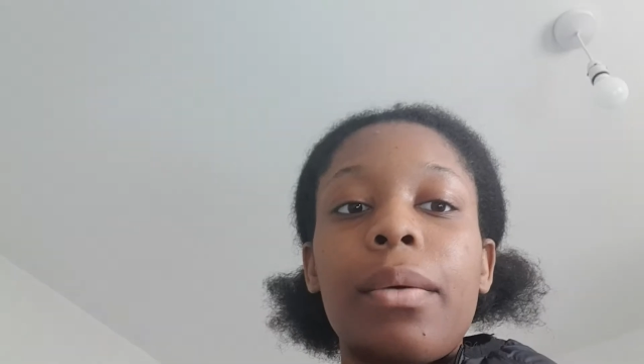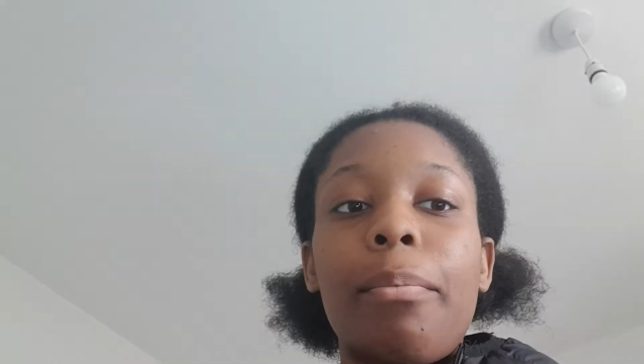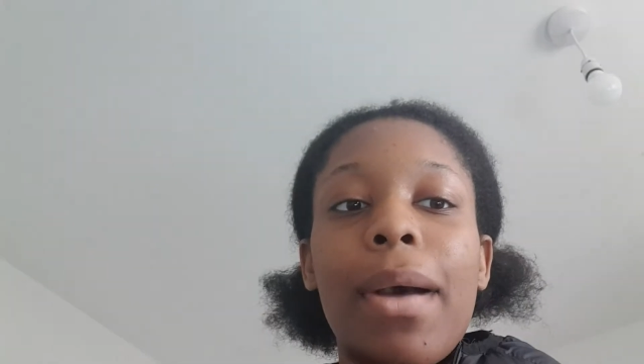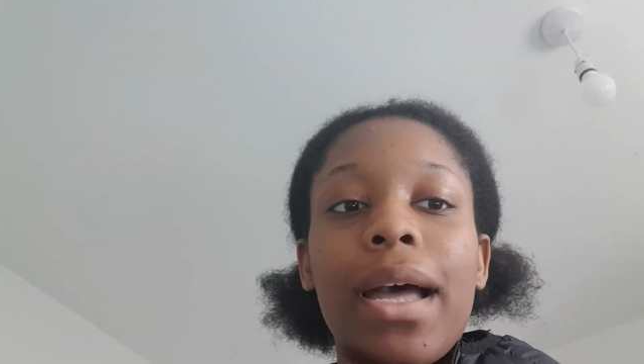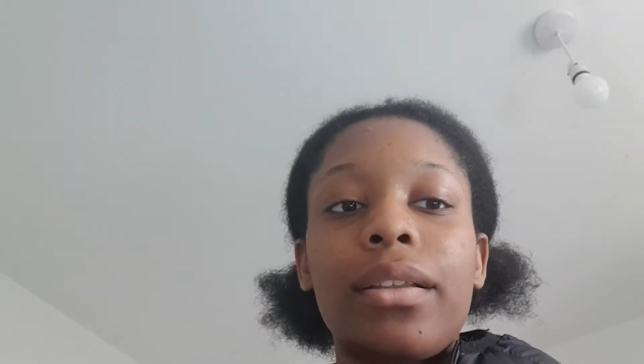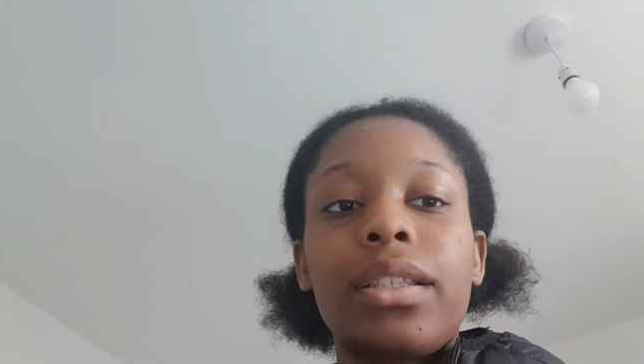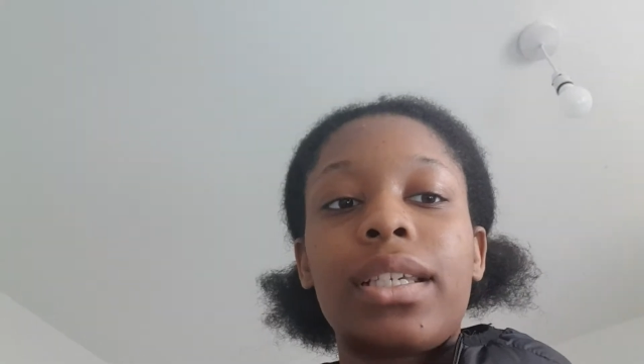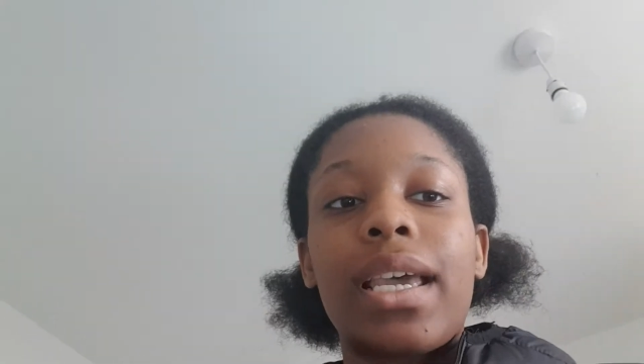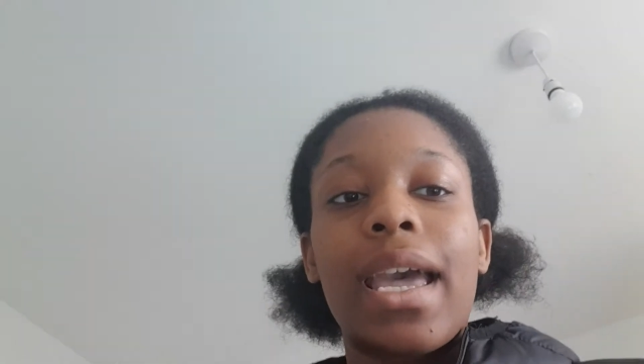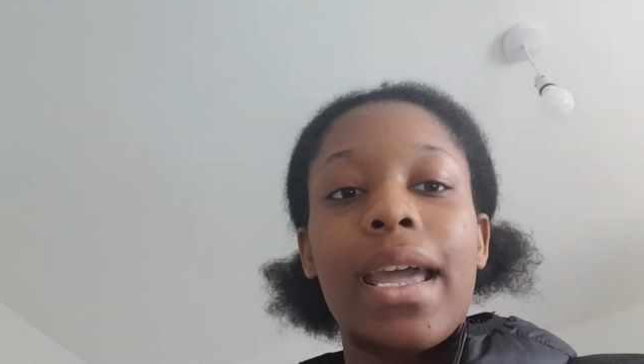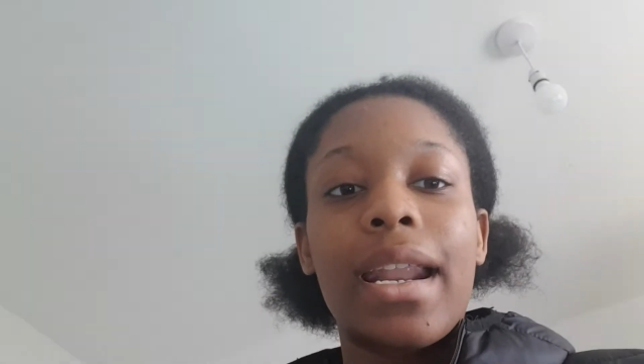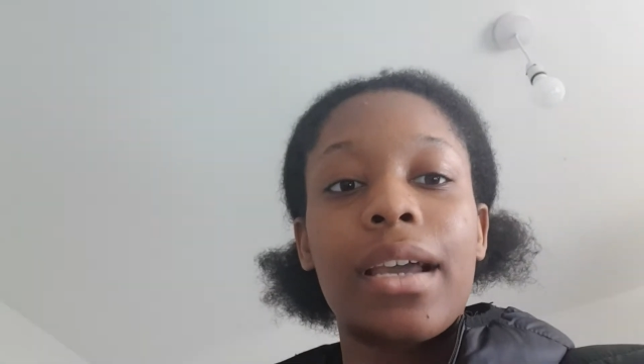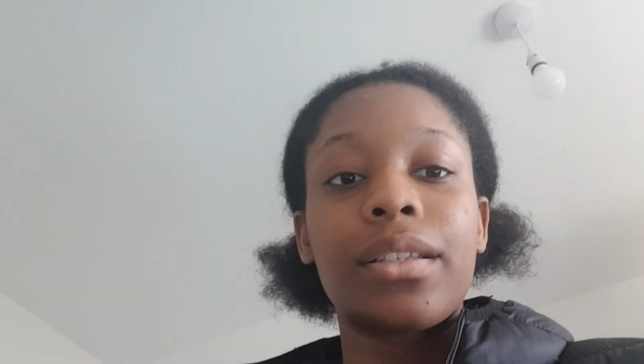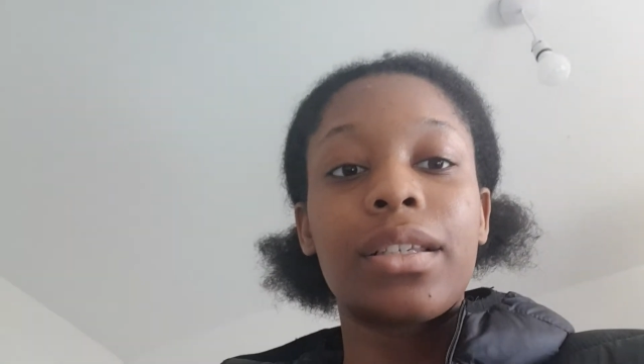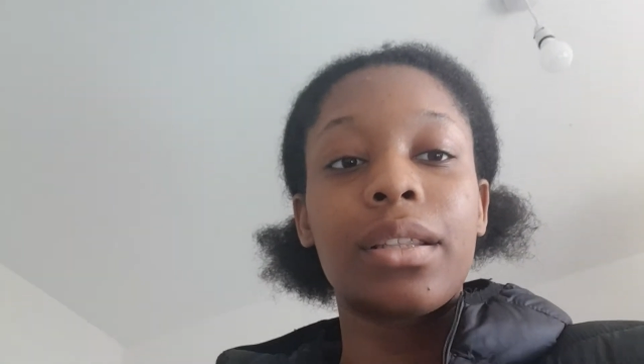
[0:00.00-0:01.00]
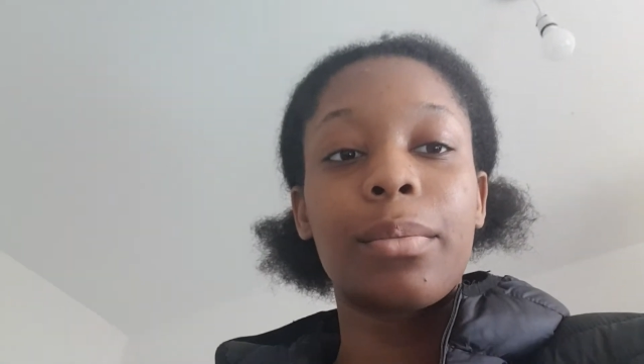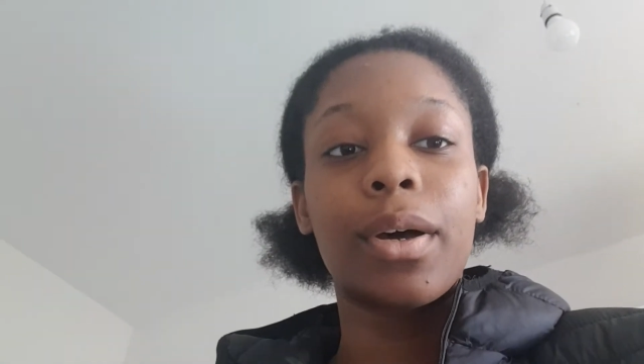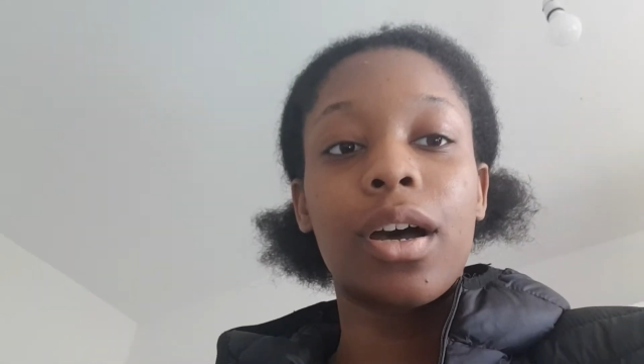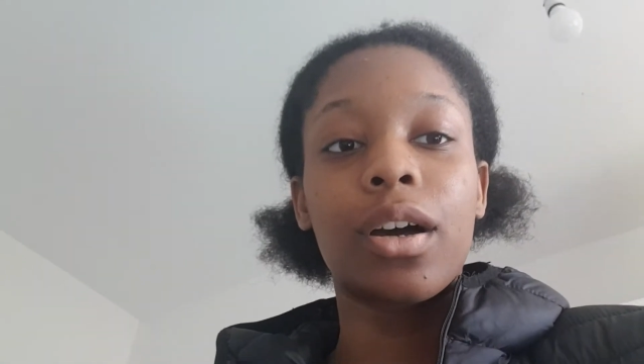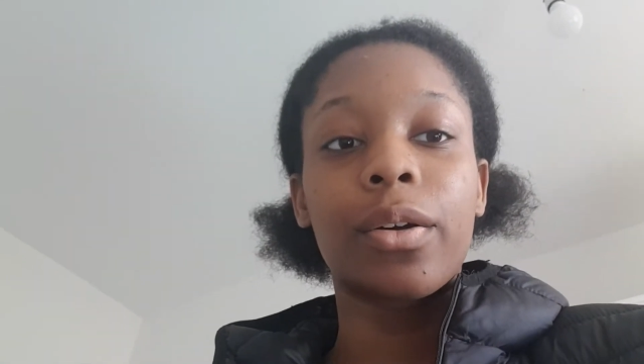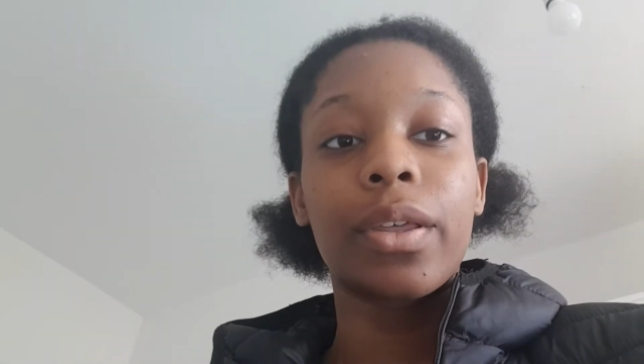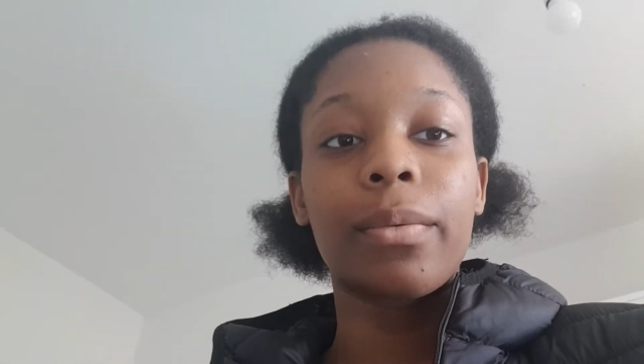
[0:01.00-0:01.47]
about to head out to the
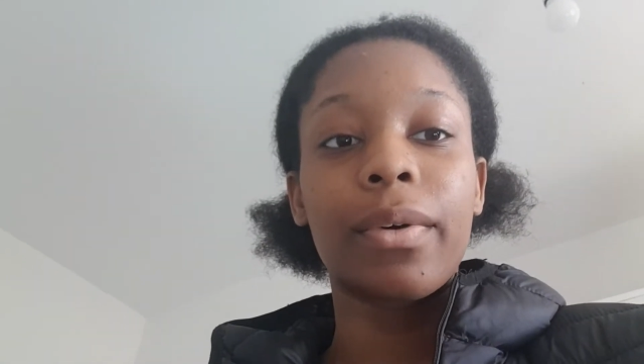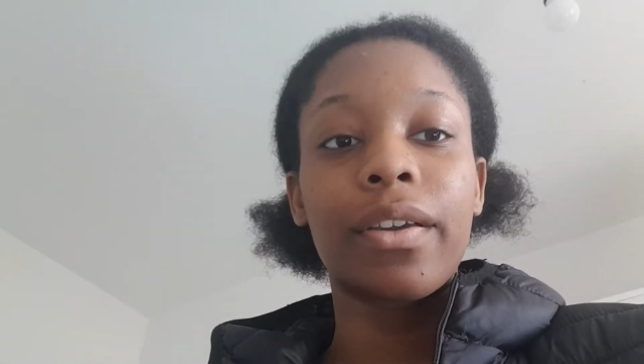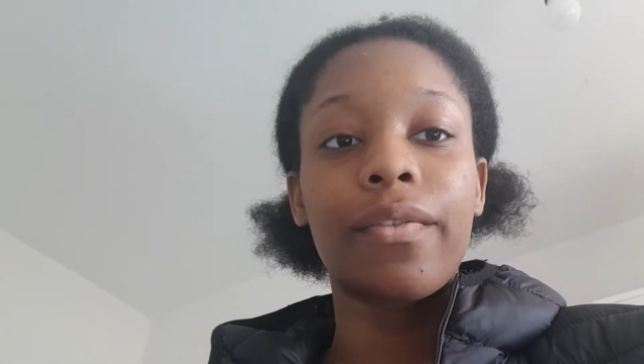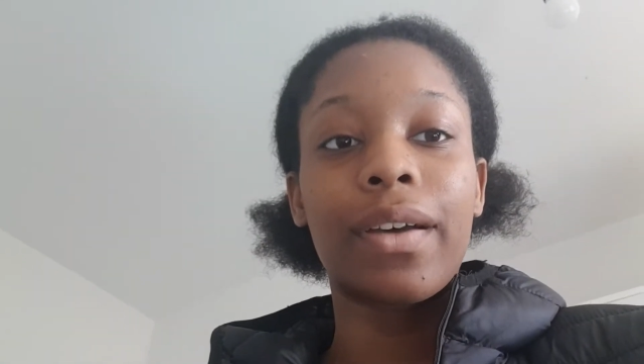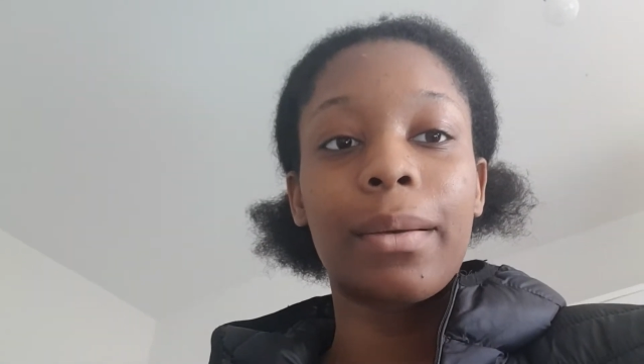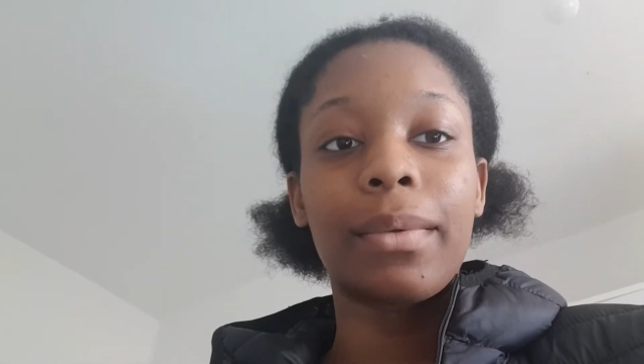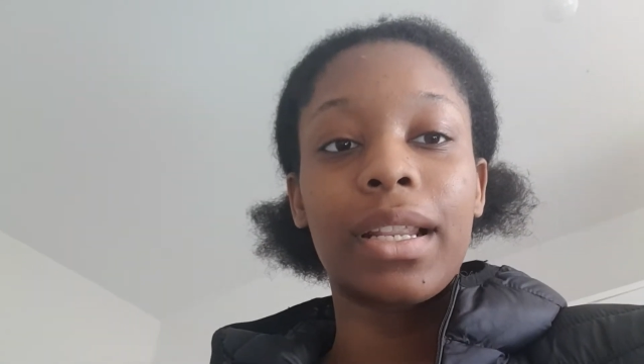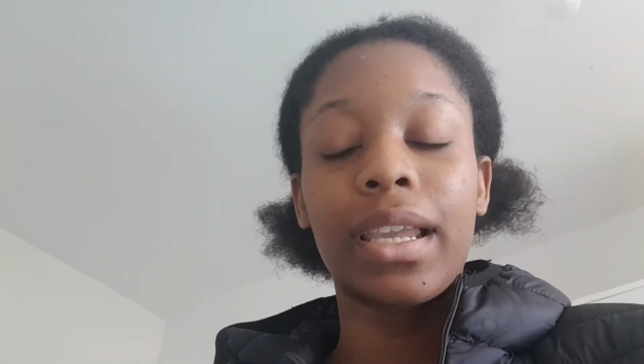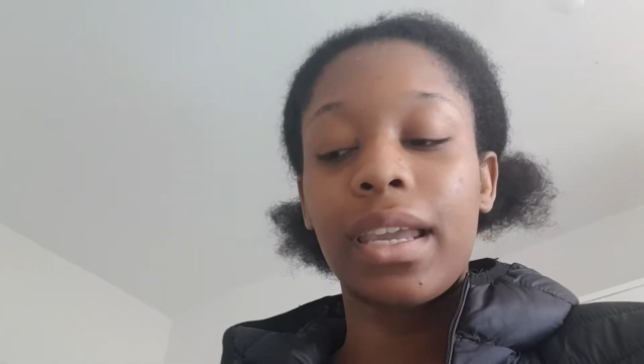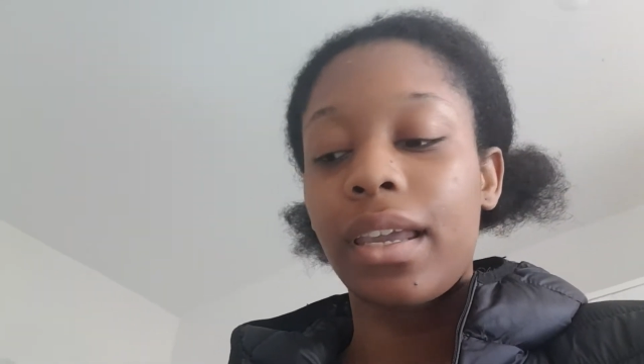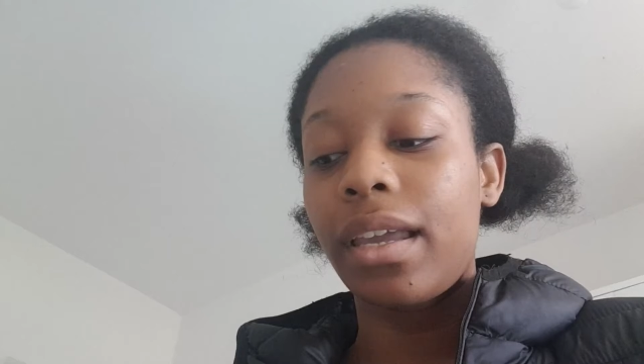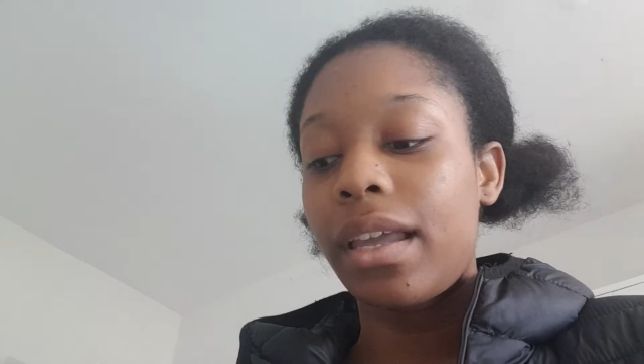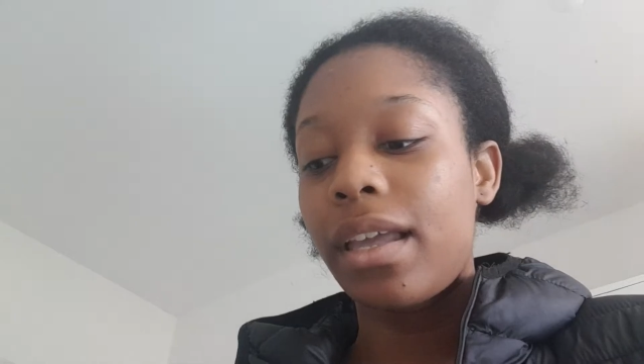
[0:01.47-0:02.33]
park with my family,